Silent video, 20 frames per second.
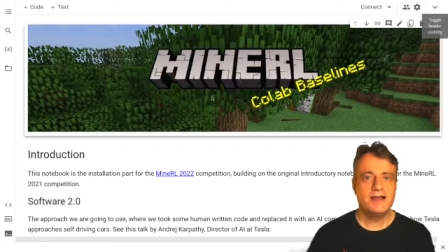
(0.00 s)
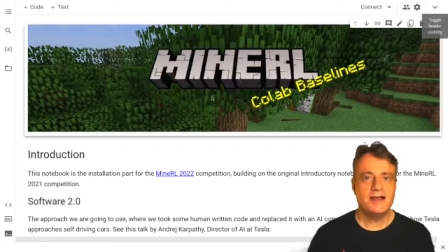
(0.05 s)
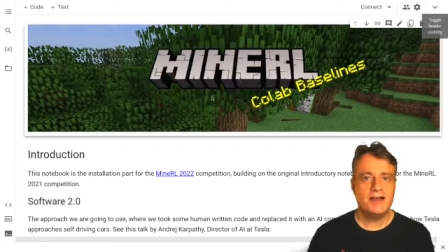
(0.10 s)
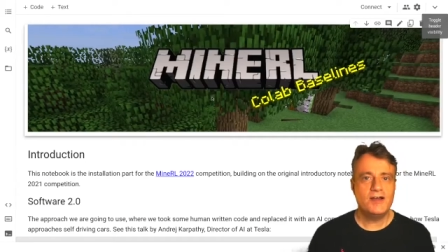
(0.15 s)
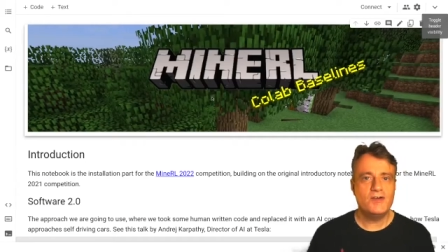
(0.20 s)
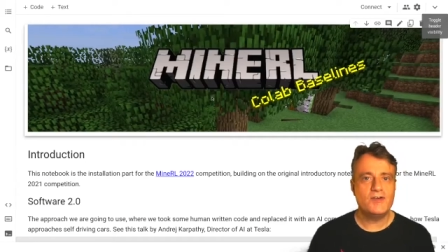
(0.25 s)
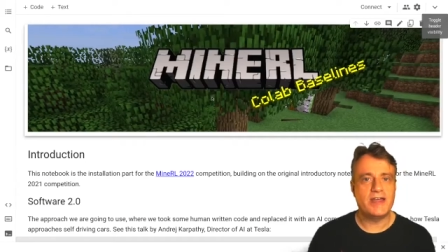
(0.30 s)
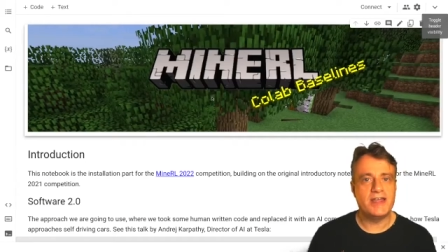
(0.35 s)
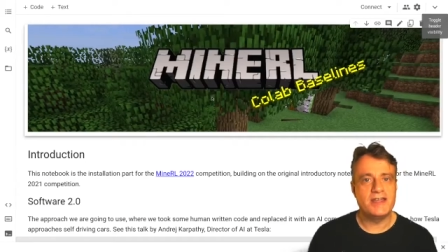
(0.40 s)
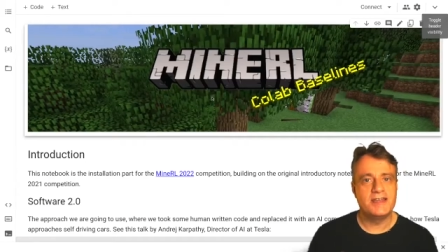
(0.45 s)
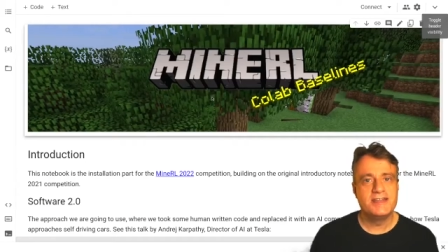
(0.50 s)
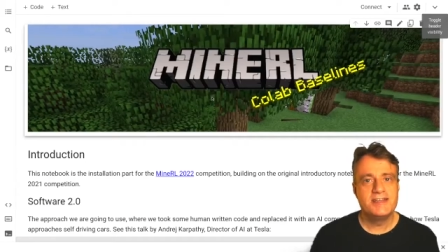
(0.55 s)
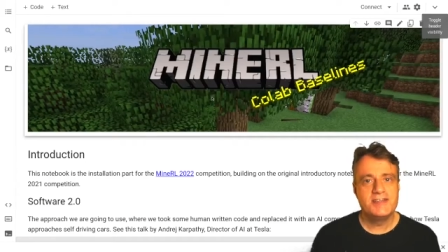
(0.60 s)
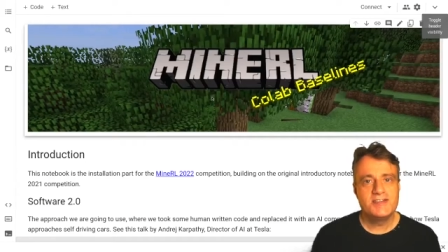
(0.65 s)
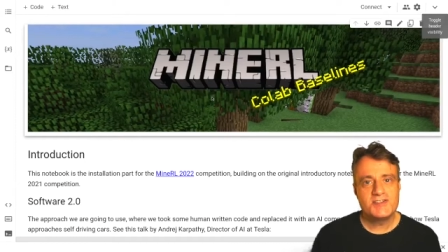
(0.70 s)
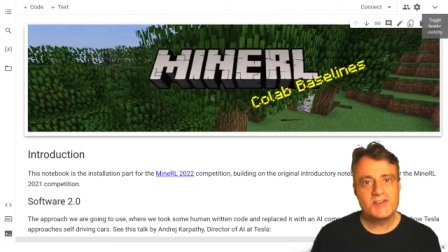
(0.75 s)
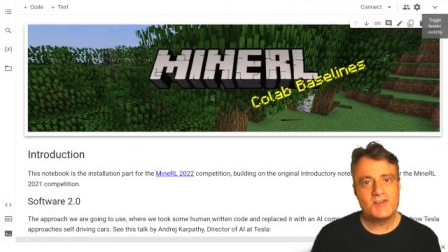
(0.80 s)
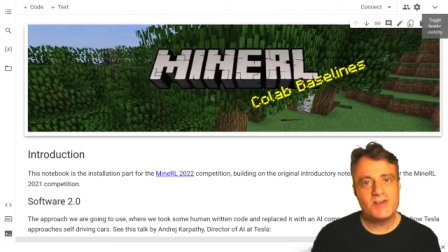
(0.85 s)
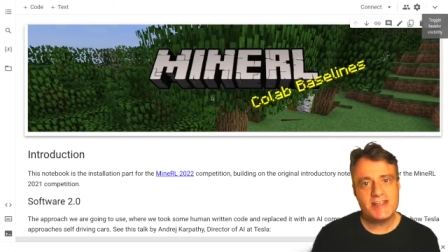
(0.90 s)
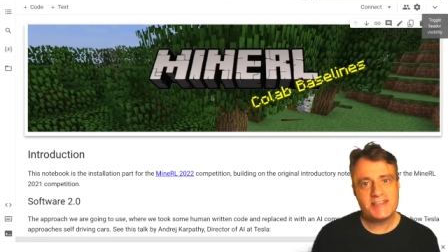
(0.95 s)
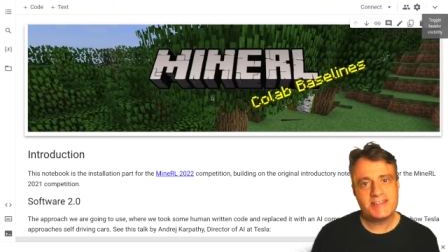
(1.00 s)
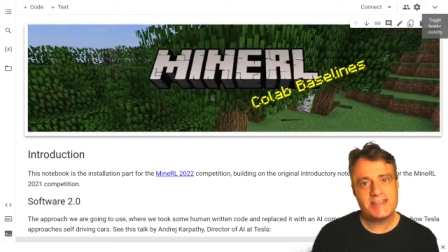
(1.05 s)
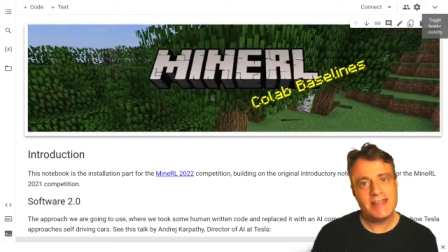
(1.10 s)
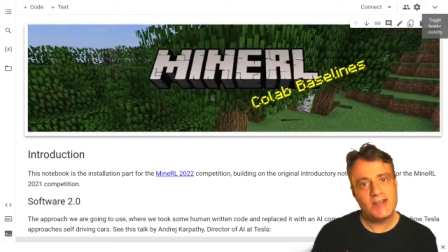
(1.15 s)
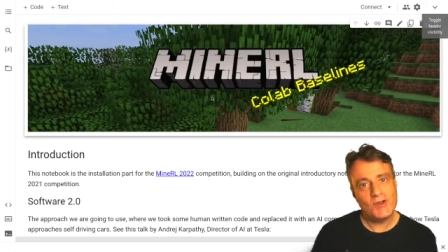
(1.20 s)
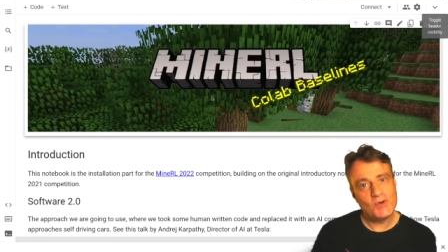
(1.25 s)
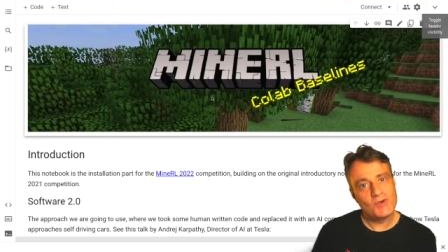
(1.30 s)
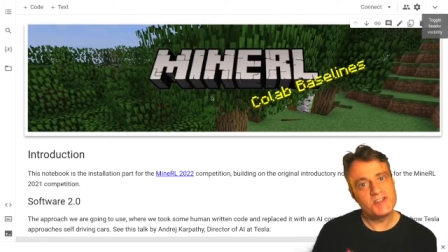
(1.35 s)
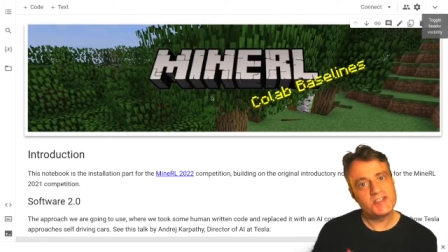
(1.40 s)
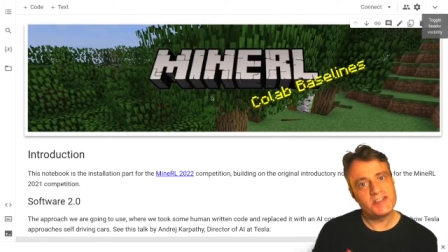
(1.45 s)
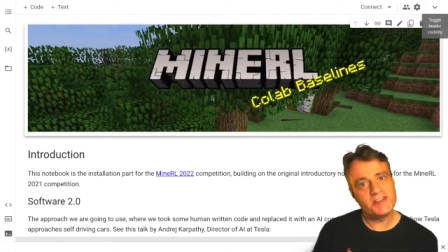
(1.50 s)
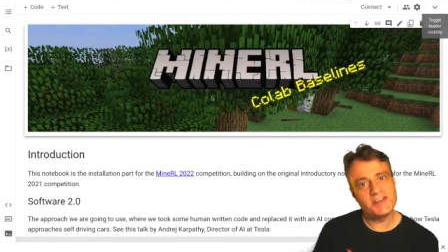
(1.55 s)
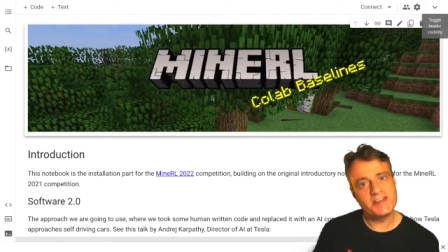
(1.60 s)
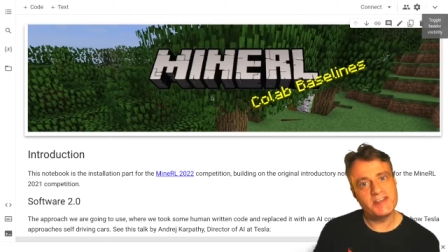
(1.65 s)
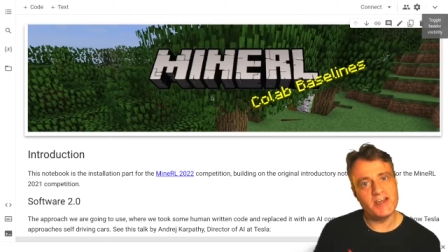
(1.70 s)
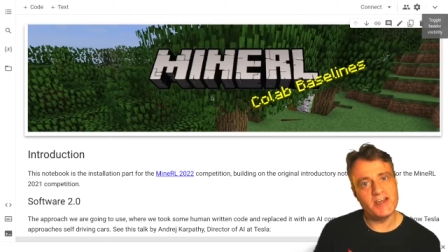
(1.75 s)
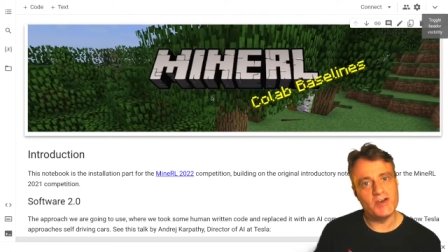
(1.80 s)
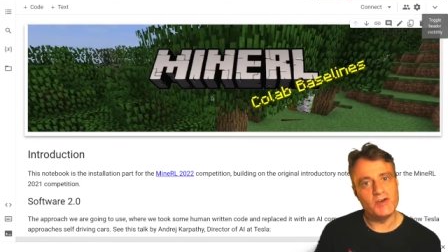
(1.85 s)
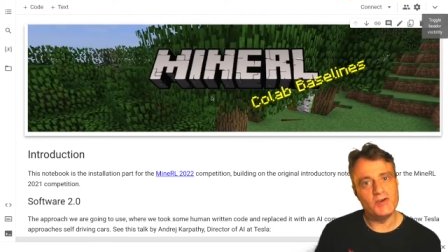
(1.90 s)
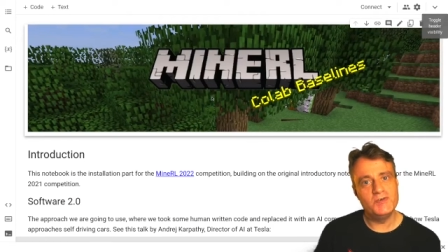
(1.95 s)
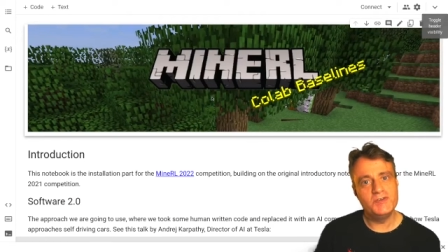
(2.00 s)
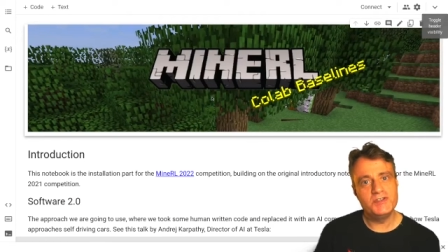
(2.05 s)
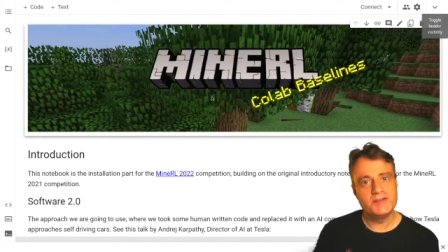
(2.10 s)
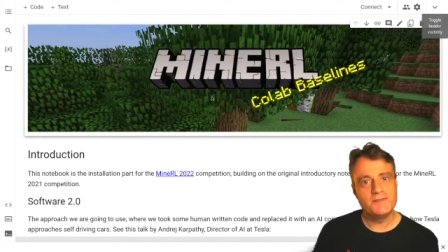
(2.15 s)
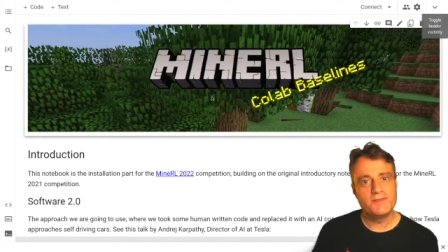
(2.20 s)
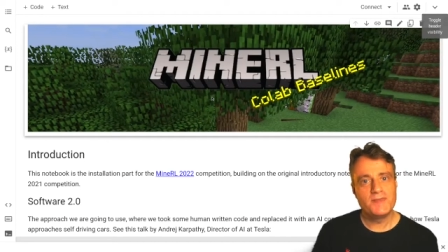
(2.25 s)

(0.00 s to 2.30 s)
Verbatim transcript: Okay, so let's get on to the code.